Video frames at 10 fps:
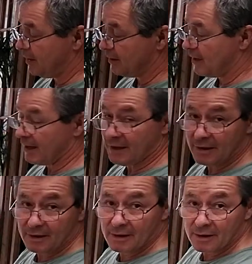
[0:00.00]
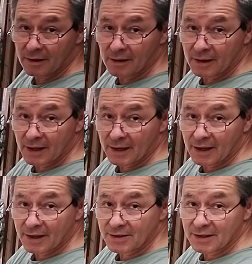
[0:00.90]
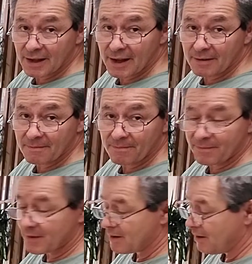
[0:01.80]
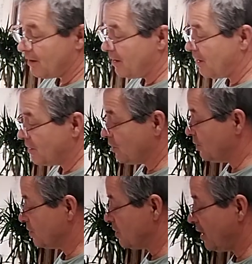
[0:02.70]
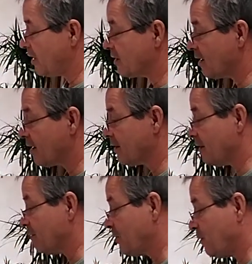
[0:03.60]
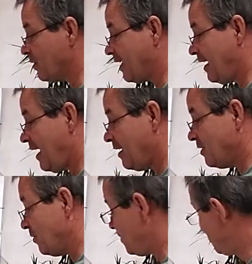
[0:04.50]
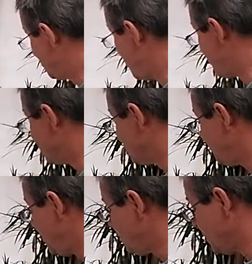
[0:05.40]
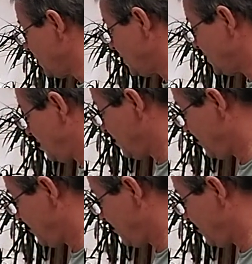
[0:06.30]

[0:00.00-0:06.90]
in light. Okay, kind of see that? So there's a lot of dark in there, but what I can do to have some fun with this,